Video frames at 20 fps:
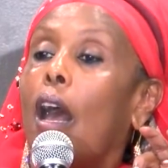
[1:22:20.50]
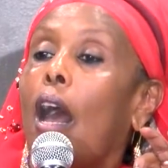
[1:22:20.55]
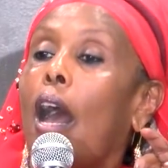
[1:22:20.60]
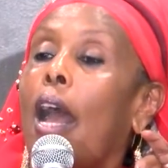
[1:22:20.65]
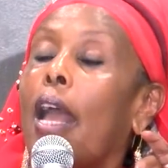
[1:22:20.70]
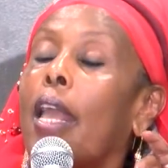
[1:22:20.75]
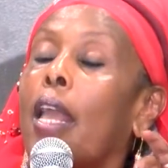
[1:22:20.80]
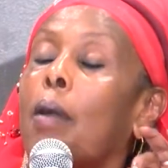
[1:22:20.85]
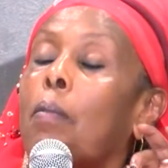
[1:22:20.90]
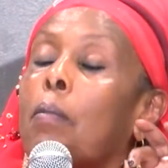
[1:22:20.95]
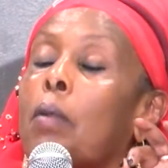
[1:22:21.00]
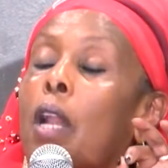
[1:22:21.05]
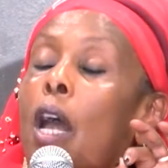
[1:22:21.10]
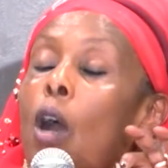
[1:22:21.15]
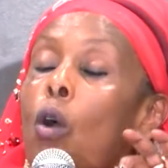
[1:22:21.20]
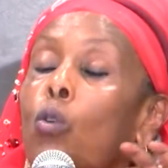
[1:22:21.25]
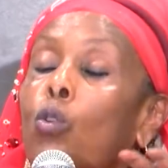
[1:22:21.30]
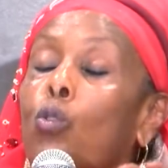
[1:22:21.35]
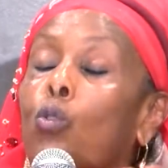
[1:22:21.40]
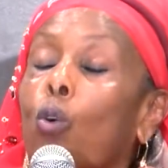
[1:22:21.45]
I am
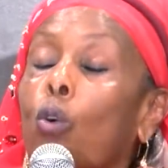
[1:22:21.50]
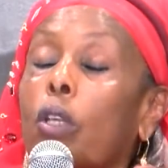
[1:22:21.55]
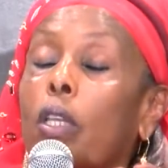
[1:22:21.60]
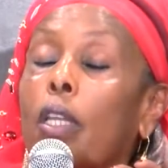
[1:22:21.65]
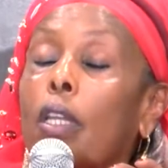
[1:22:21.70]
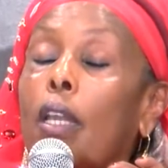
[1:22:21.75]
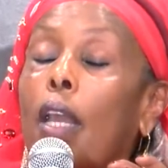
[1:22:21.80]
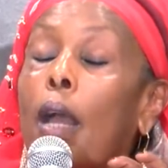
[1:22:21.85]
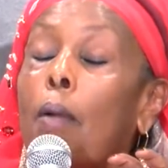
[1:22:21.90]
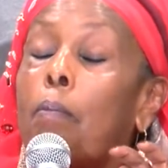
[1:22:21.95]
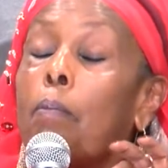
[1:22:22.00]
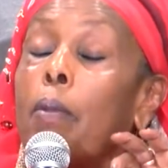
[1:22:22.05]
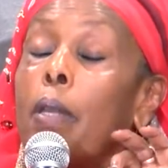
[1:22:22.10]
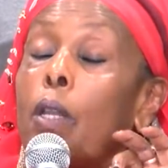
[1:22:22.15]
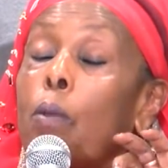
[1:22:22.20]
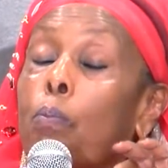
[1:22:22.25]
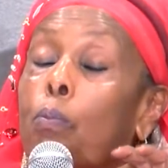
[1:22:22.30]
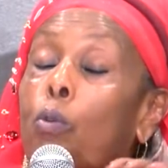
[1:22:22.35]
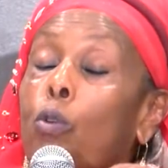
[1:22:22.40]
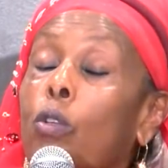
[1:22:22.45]
now talking, I'm
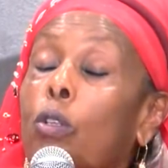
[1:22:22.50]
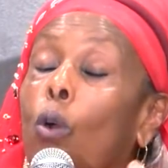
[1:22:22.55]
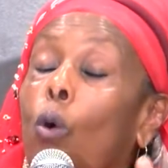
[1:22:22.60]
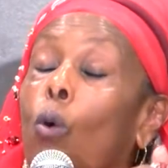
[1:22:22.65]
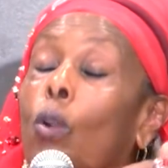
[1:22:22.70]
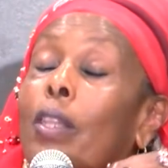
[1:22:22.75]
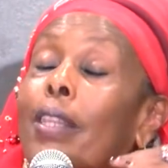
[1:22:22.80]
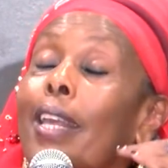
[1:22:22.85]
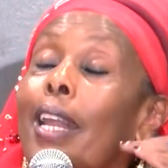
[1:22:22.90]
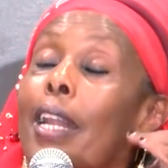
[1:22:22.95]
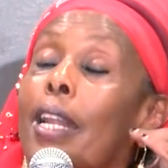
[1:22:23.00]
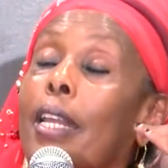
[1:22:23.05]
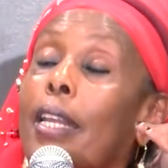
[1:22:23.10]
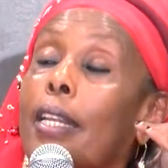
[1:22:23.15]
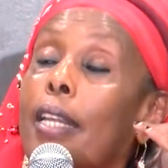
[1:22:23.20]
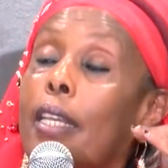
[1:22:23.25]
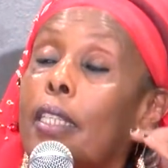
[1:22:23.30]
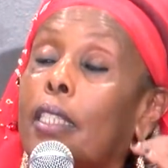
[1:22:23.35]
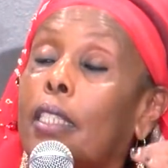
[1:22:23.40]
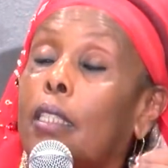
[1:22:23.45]
being put on the
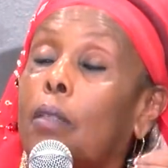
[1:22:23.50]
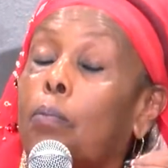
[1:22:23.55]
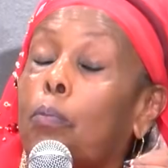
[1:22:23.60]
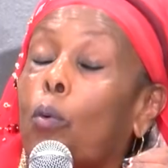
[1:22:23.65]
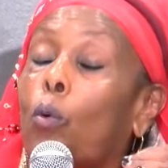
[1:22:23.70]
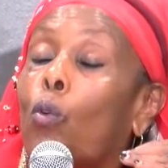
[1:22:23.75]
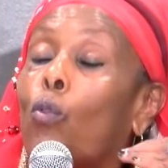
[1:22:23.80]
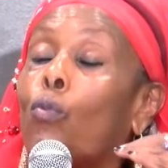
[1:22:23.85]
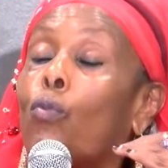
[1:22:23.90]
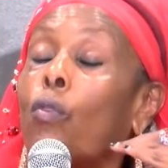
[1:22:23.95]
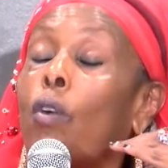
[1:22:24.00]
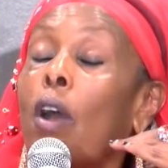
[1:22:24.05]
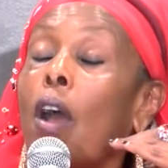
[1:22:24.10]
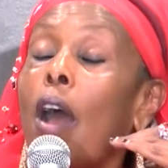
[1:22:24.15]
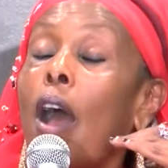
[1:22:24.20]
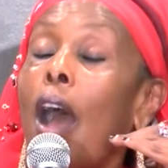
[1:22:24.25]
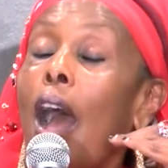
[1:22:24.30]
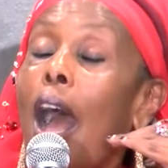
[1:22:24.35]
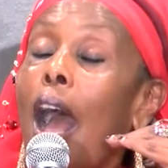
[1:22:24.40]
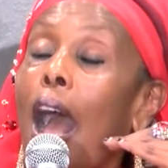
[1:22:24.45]
leadership of
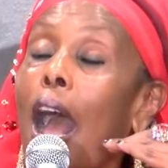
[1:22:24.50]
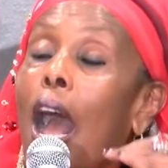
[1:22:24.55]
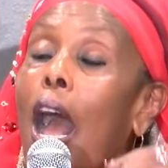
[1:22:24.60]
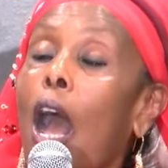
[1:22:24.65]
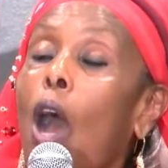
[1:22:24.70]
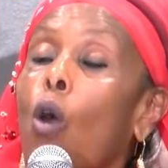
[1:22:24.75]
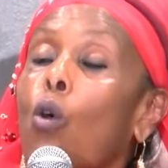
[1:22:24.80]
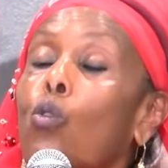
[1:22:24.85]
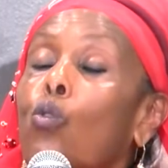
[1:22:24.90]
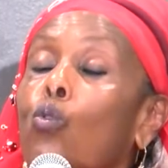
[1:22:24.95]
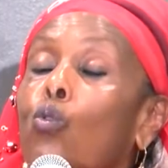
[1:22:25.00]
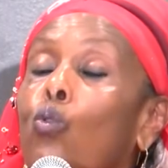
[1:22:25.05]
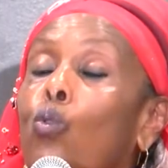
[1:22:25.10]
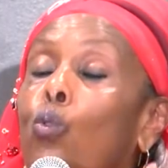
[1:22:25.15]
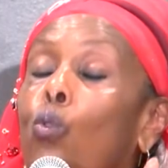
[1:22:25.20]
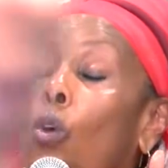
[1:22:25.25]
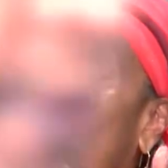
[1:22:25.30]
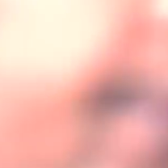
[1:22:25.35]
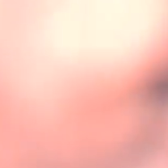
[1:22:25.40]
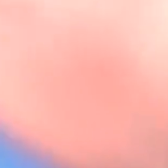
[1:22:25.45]
how
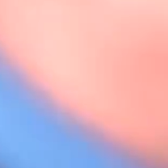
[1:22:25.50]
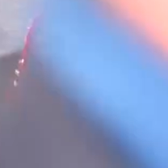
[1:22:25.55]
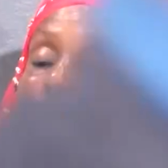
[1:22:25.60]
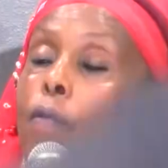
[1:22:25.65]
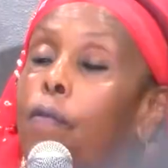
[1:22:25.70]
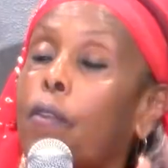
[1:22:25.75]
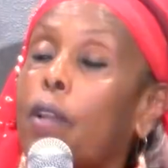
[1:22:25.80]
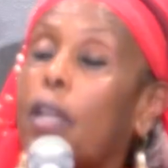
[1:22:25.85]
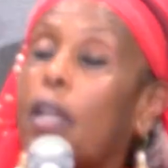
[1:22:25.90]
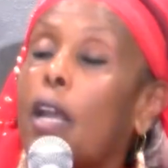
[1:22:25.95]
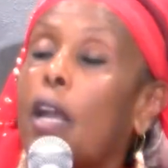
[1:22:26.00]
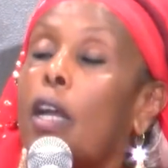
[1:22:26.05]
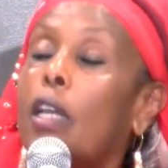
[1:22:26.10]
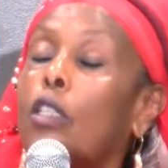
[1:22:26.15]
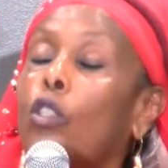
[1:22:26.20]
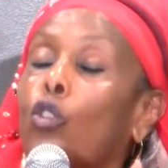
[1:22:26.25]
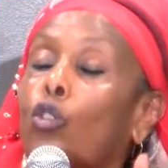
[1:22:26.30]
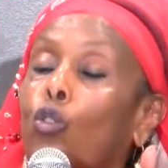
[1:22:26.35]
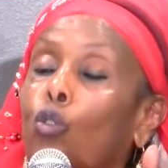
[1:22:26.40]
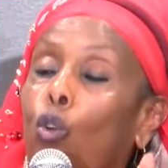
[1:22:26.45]
do Africa
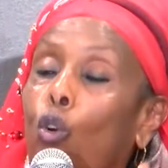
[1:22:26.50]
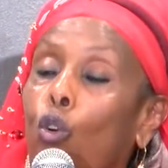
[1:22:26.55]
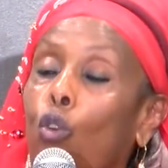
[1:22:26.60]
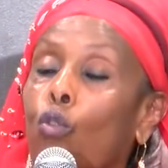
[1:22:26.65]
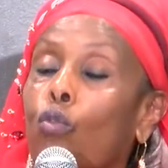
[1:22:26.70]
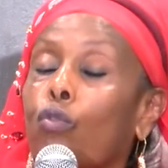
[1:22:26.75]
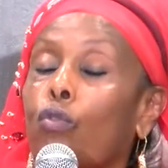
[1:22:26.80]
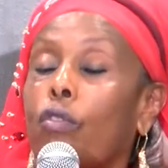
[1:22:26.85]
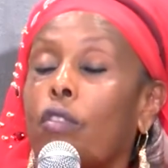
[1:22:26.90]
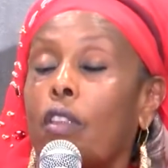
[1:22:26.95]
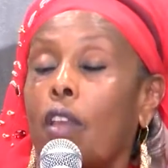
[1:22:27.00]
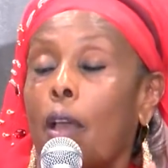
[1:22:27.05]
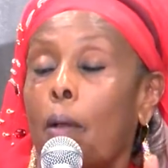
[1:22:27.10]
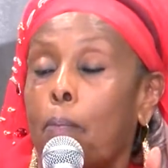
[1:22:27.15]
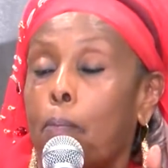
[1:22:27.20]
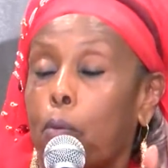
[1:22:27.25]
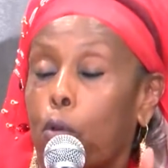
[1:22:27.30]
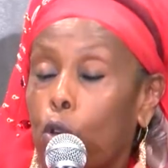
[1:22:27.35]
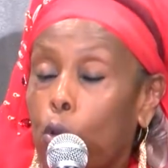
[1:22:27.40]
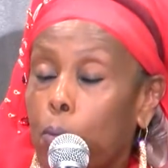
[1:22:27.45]
solve their
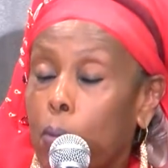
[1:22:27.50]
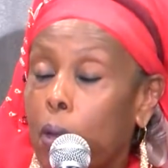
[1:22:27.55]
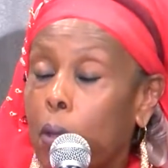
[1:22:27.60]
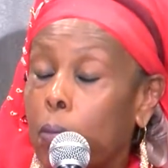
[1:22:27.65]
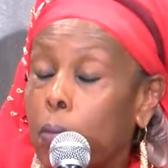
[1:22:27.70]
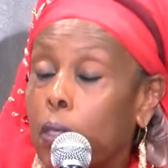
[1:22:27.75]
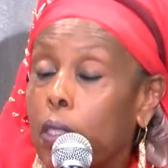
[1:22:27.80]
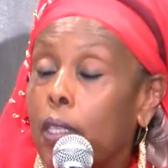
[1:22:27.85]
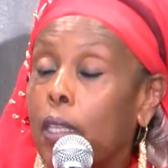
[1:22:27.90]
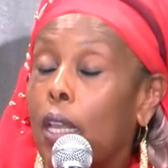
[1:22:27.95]
problems.